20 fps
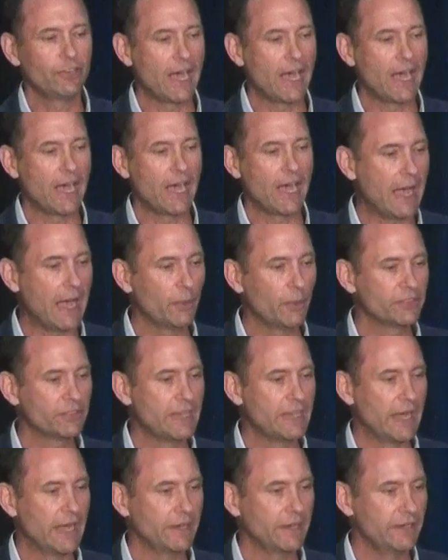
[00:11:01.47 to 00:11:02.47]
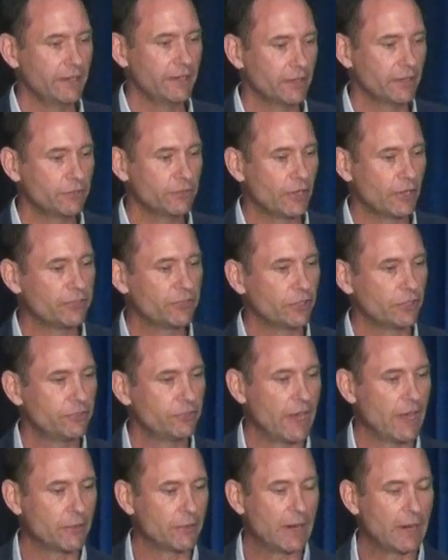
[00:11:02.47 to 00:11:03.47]
Rao is not here. Treasurer
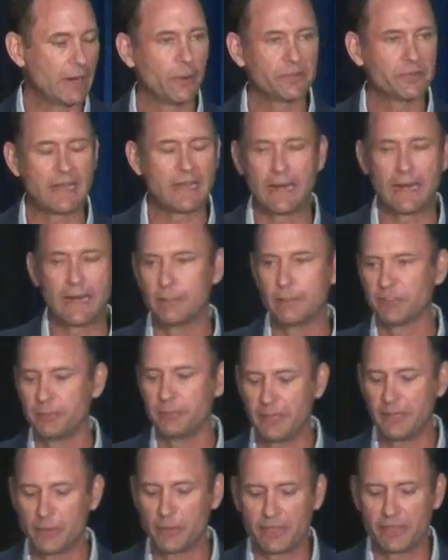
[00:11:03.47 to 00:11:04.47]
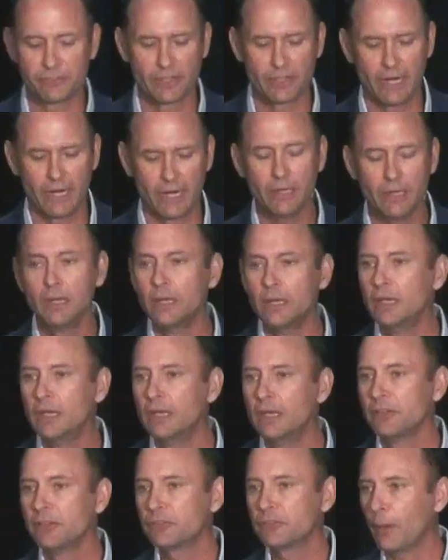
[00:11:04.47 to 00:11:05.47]
John Rao is not able to be with us tonight.
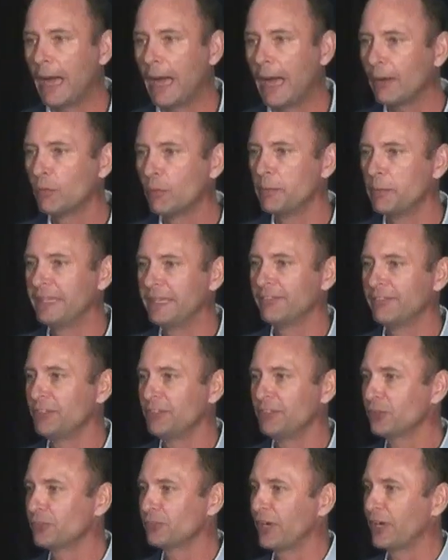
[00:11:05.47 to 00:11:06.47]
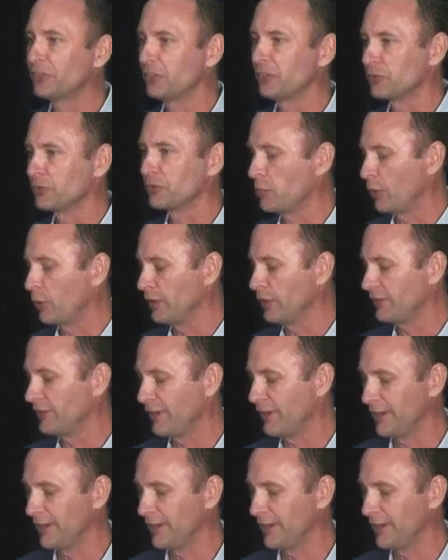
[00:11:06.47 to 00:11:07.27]
So I will be giving you a Treasurer's Report tonight.